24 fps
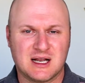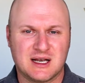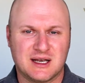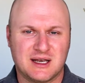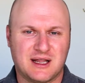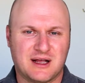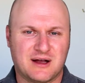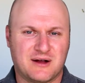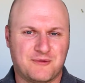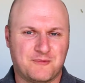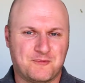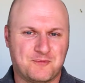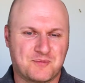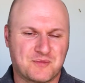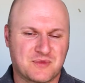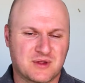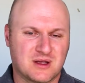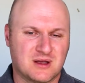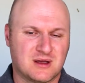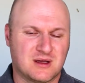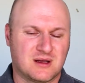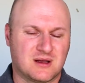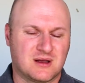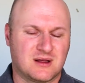Now,
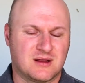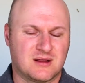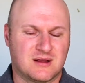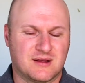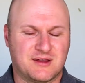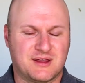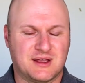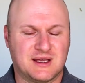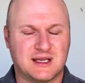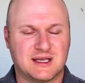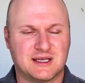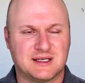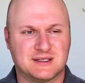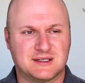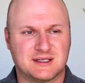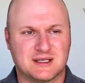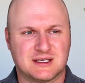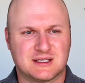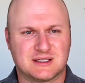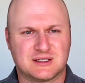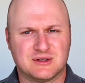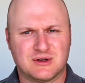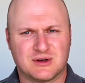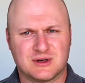the thing is,
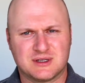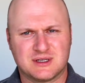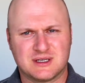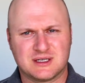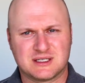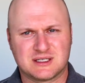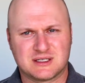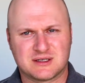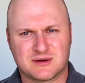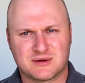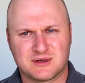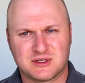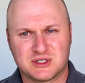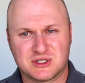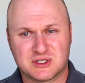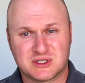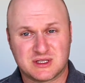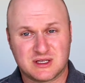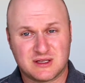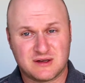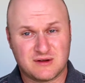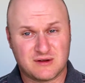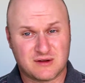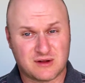it's not necessarily just
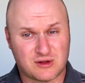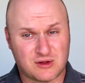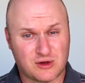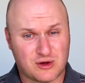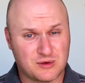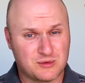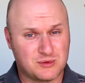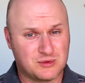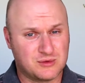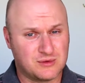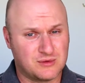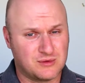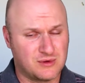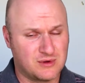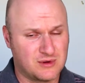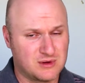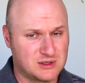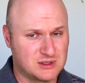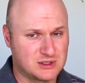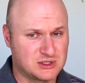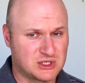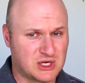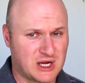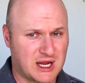the global
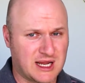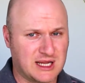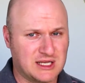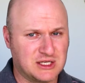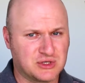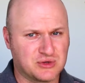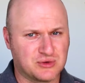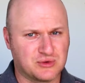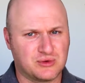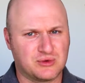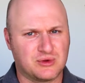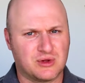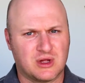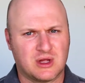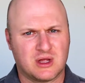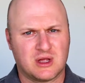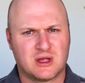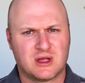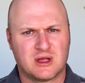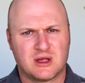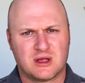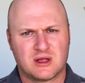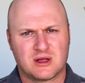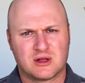change or
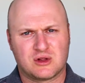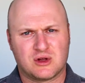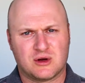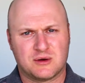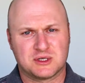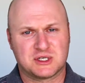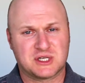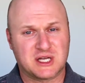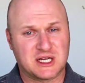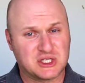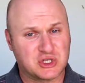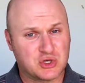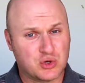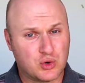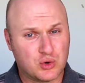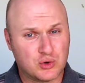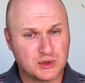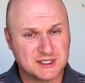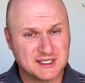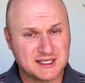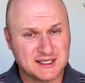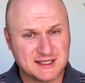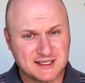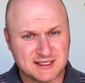climate change
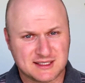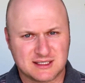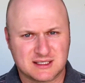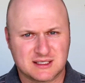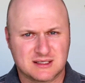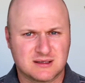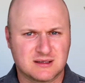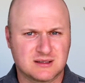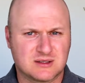causing this.